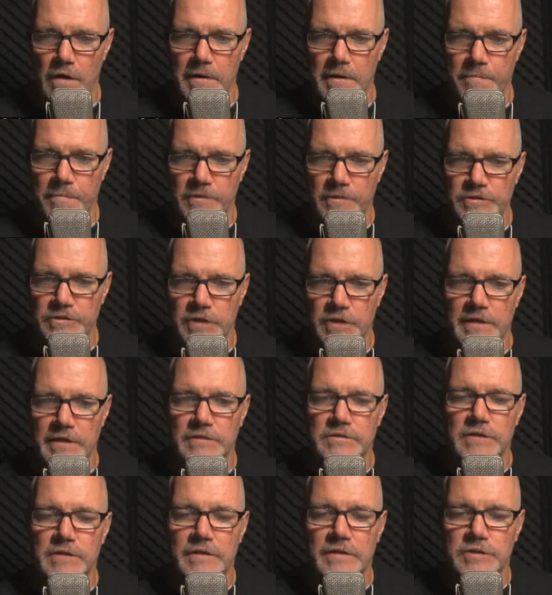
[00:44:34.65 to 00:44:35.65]
I appreciate
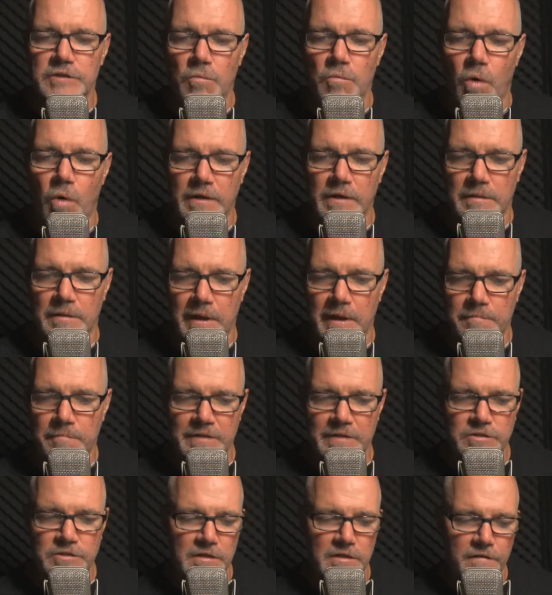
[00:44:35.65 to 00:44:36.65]
it. She wanted to make
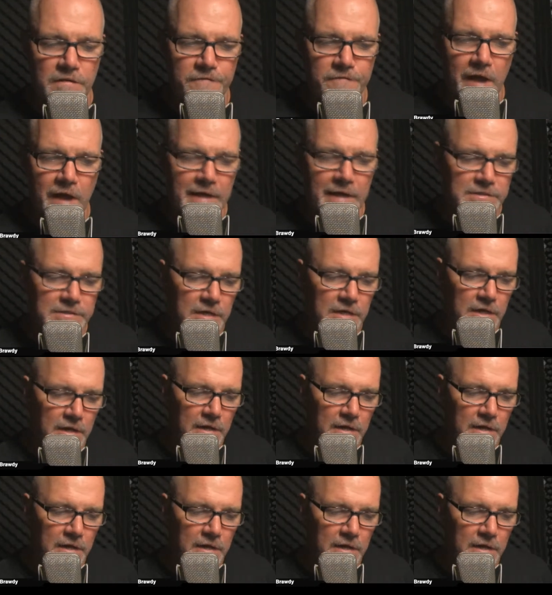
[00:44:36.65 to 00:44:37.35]
mention of the fact